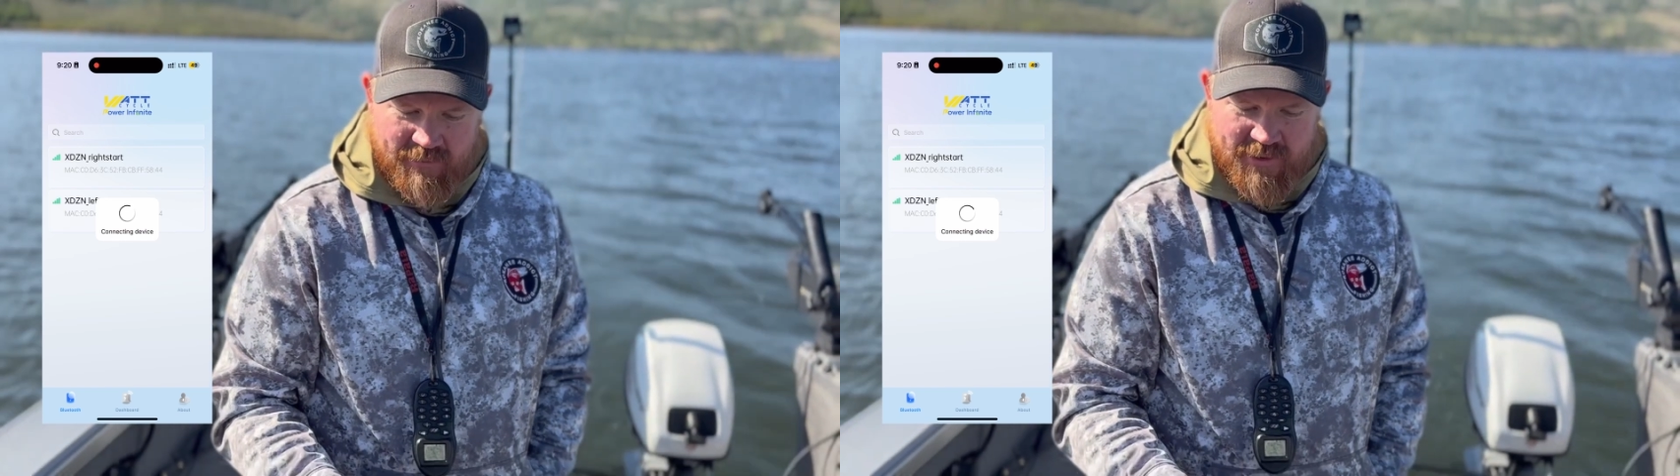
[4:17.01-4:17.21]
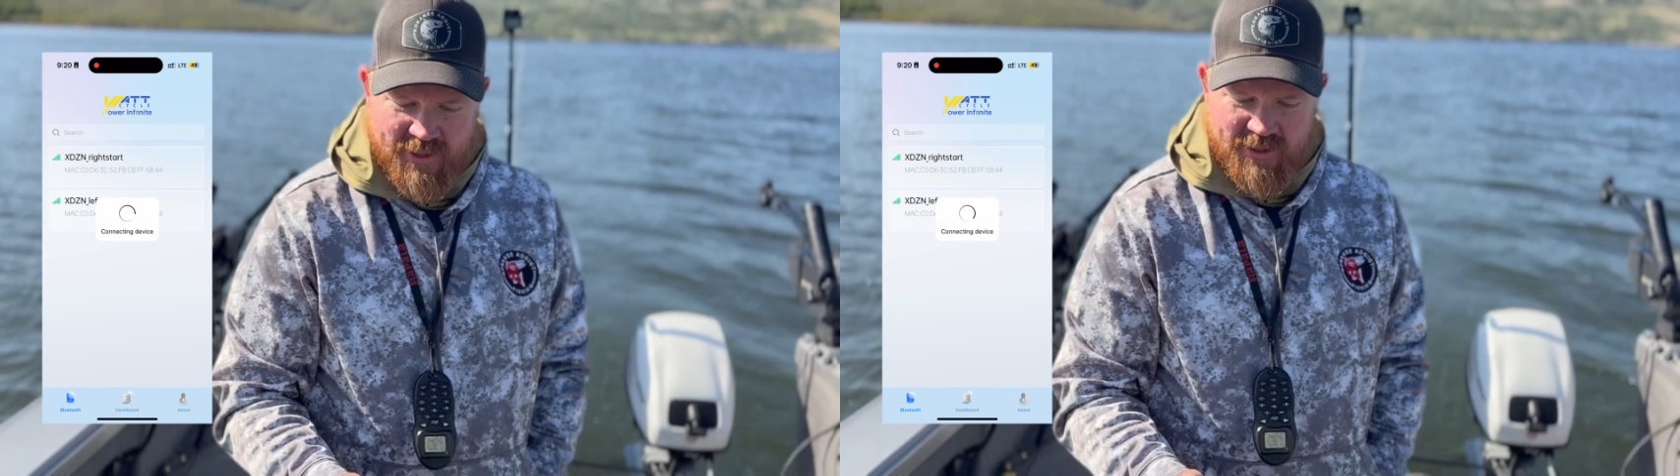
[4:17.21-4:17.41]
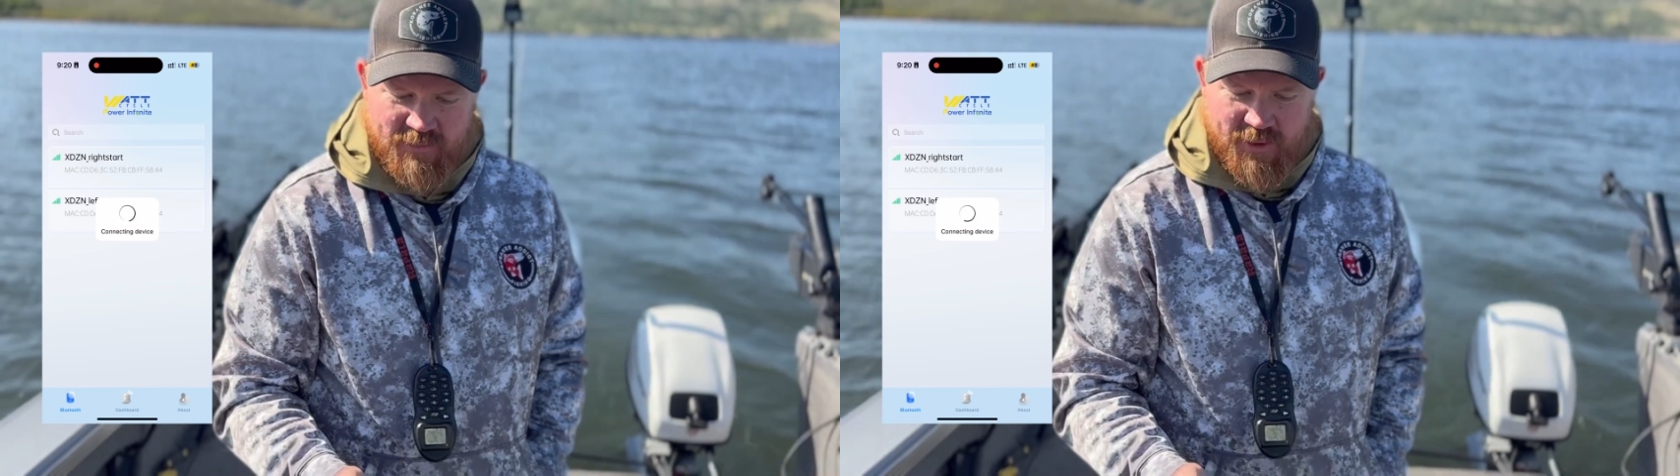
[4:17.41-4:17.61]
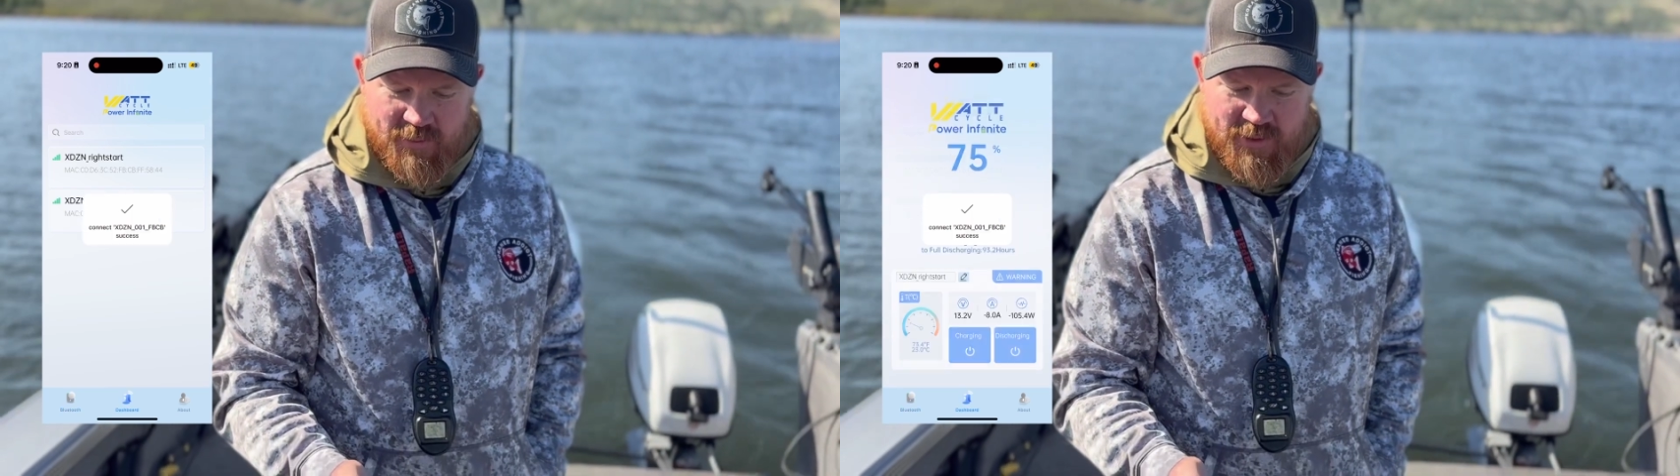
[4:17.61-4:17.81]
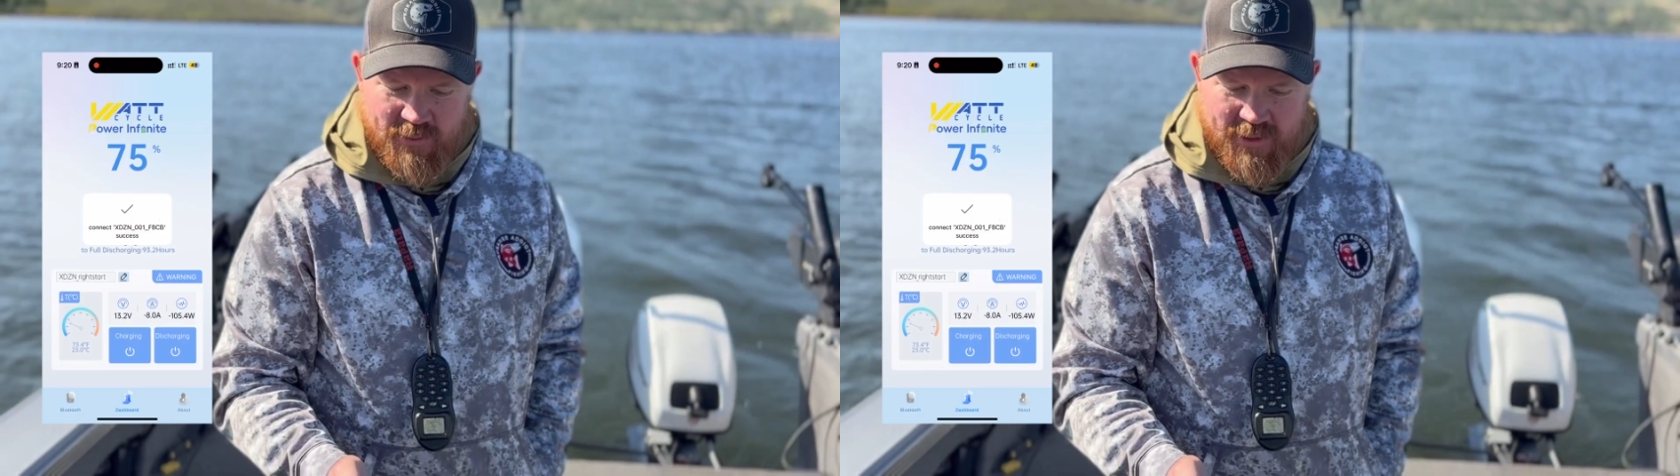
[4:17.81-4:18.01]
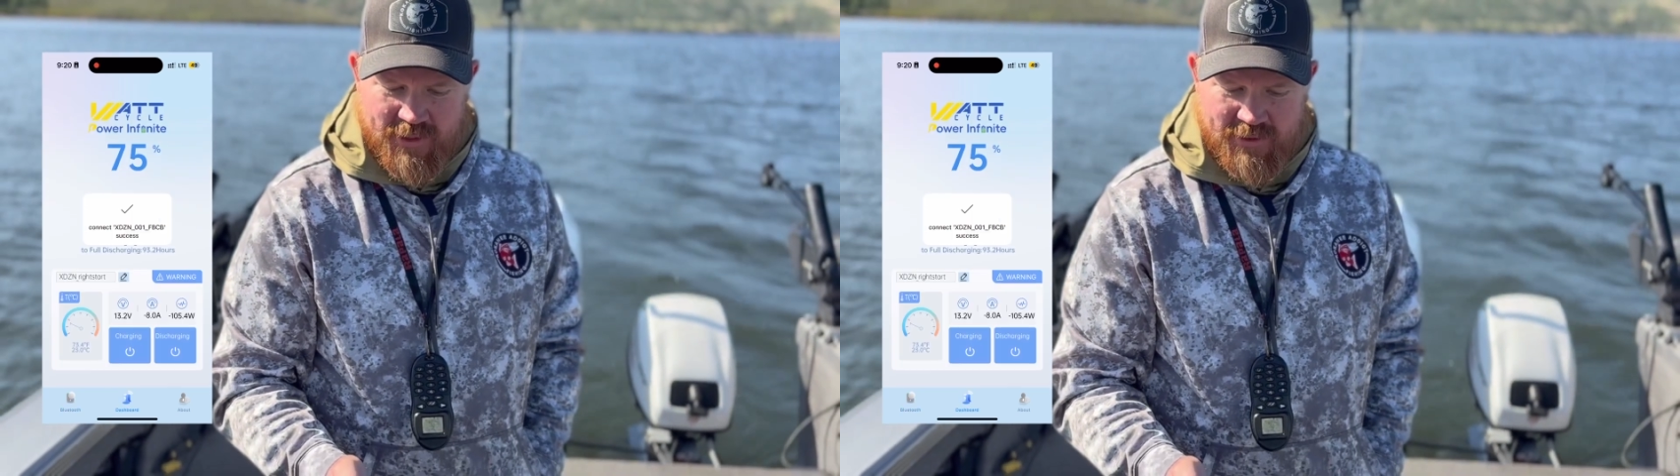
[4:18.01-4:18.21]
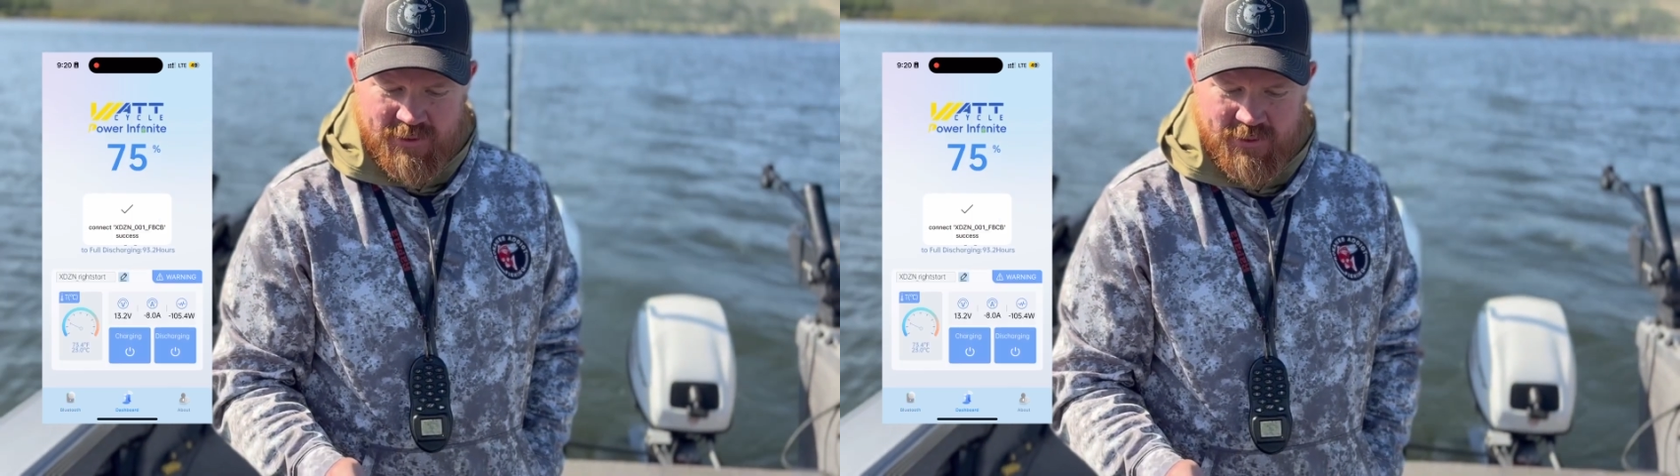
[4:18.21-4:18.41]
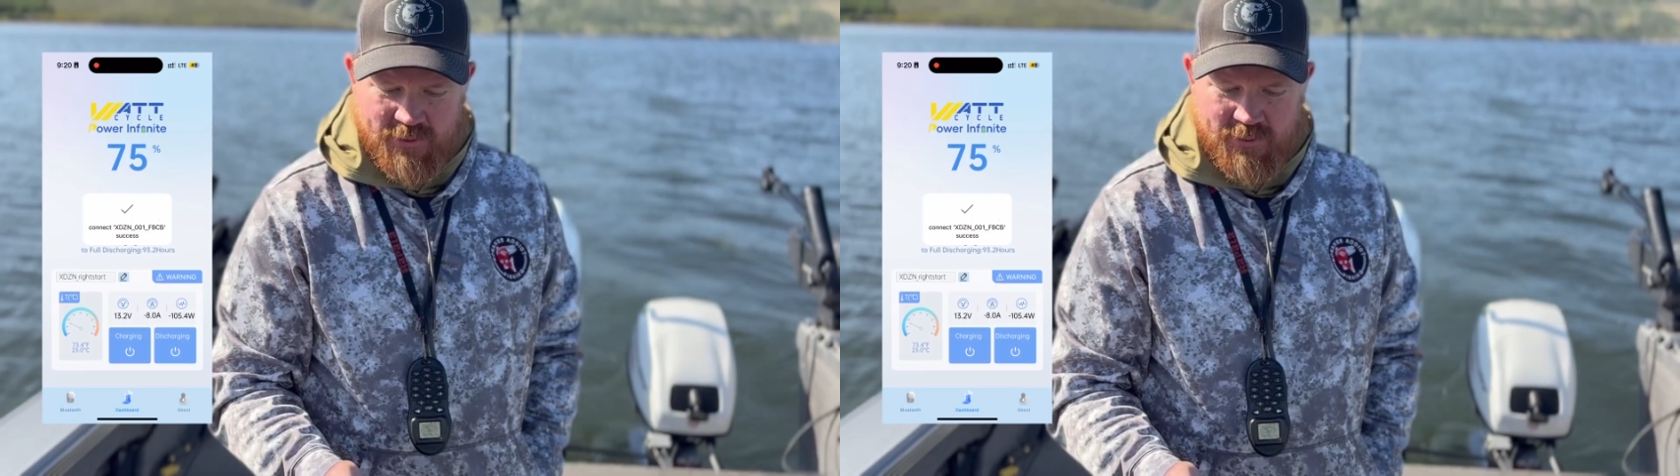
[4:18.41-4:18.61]
everything split between the
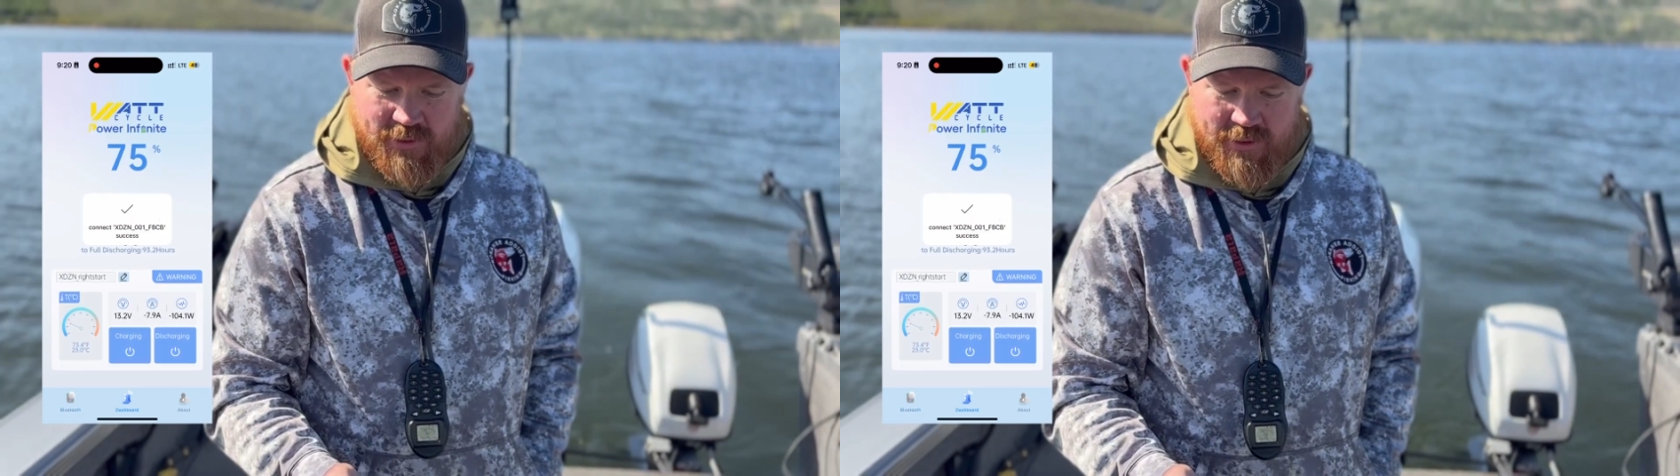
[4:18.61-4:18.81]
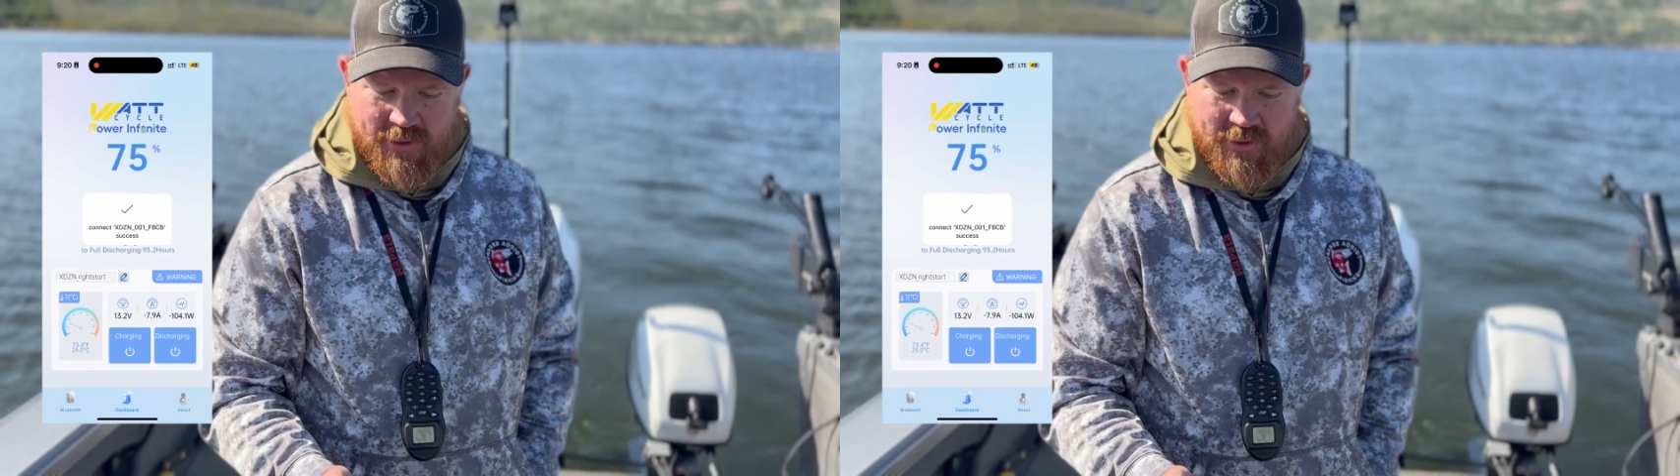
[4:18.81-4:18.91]
two.